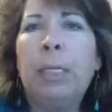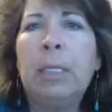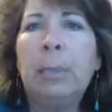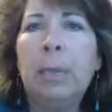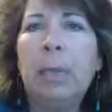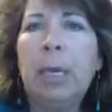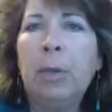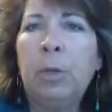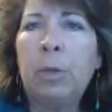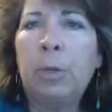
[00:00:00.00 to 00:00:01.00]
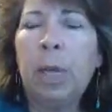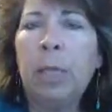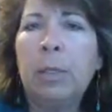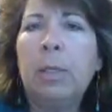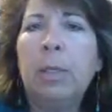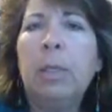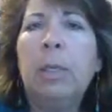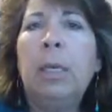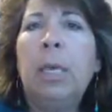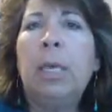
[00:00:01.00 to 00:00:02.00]
to build on your strengths
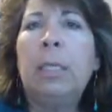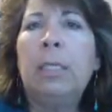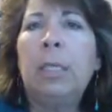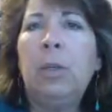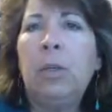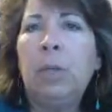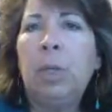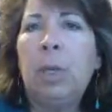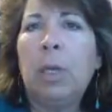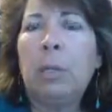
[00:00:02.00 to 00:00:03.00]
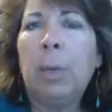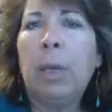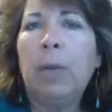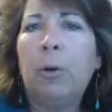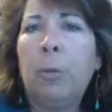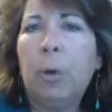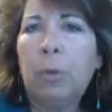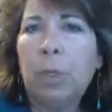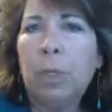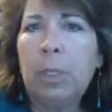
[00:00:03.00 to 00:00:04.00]
and continue to expand your
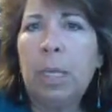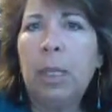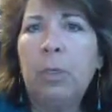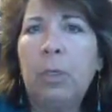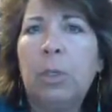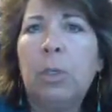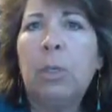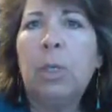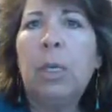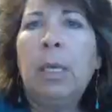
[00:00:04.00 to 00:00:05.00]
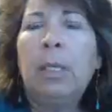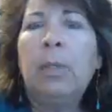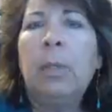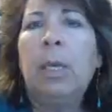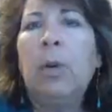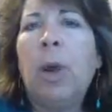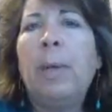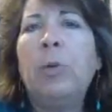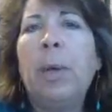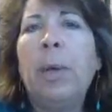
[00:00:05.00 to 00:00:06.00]
emotional intelligence so that you're
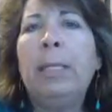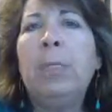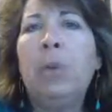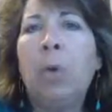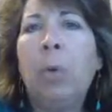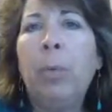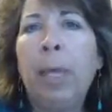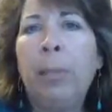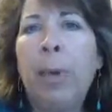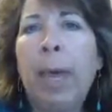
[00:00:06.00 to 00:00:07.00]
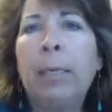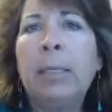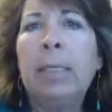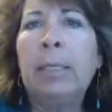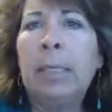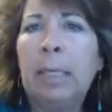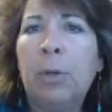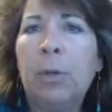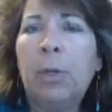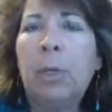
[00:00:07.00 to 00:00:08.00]
optimizing your own impact as a
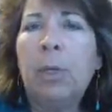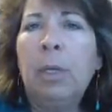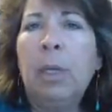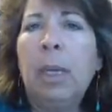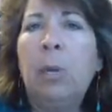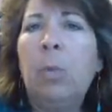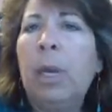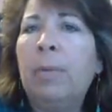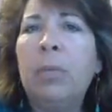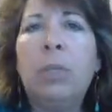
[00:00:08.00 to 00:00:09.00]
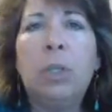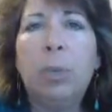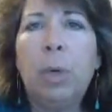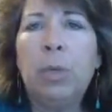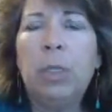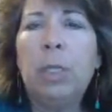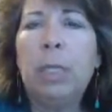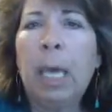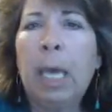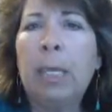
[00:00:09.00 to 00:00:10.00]
leader in whatever situation
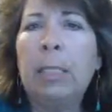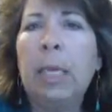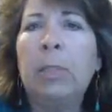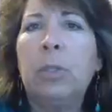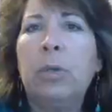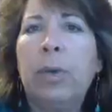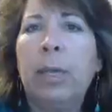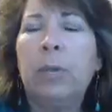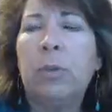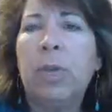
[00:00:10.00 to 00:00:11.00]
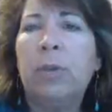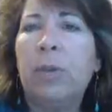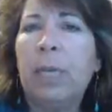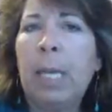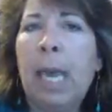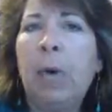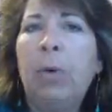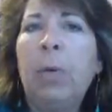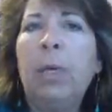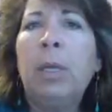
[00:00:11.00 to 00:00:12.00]
and context you find yourself in
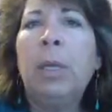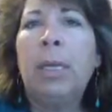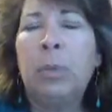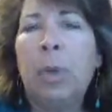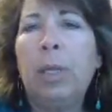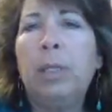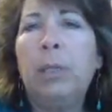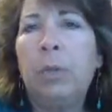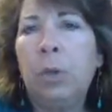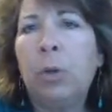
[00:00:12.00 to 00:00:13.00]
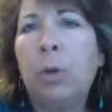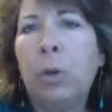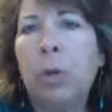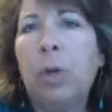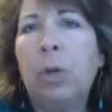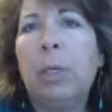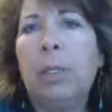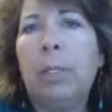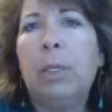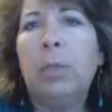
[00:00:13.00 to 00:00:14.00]
now, as well as your career
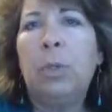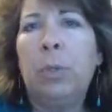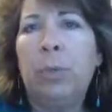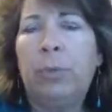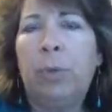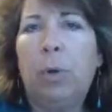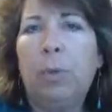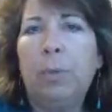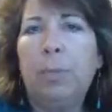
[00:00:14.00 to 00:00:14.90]
continues to unfold.